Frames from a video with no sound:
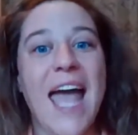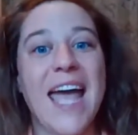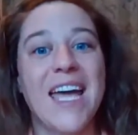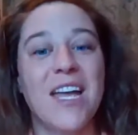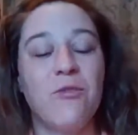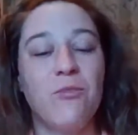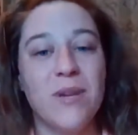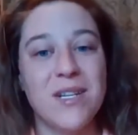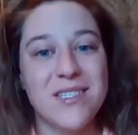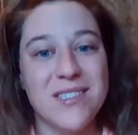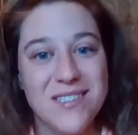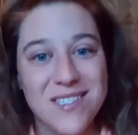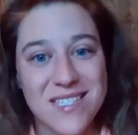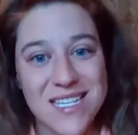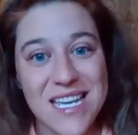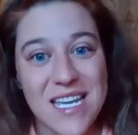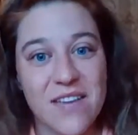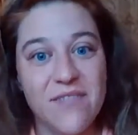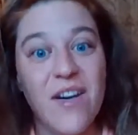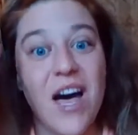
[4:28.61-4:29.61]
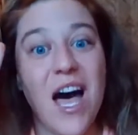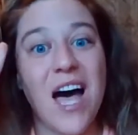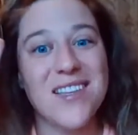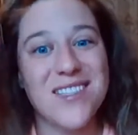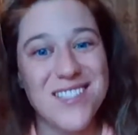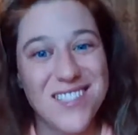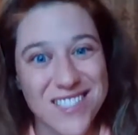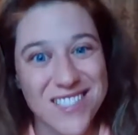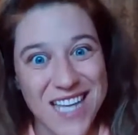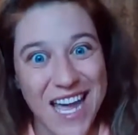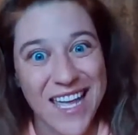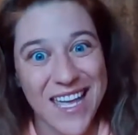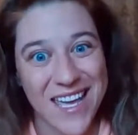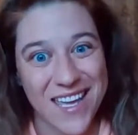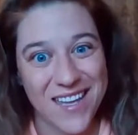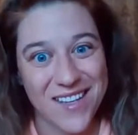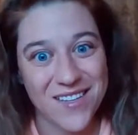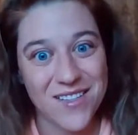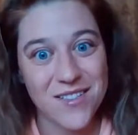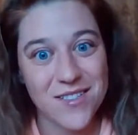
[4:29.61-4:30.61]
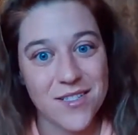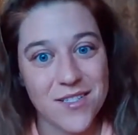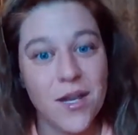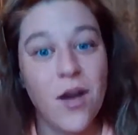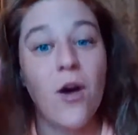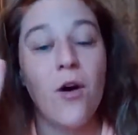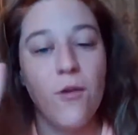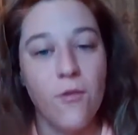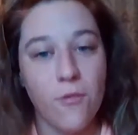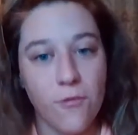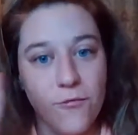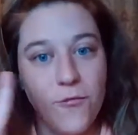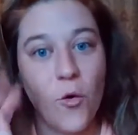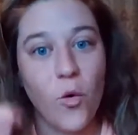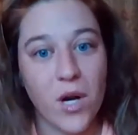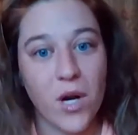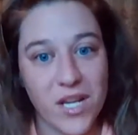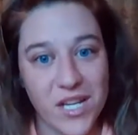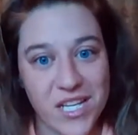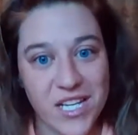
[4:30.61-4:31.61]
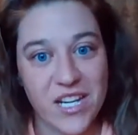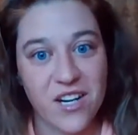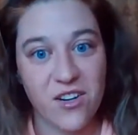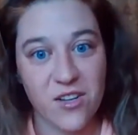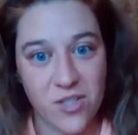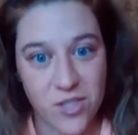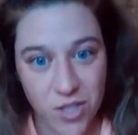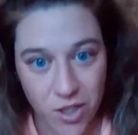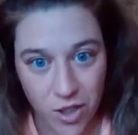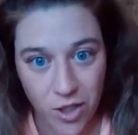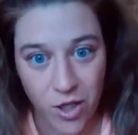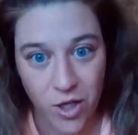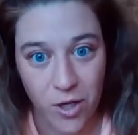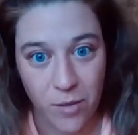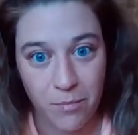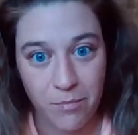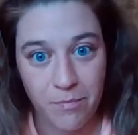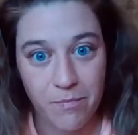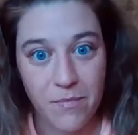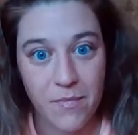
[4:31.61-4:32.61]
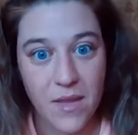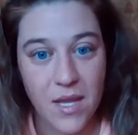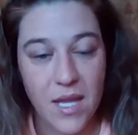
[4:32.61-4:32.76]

and receive a second 4-year term.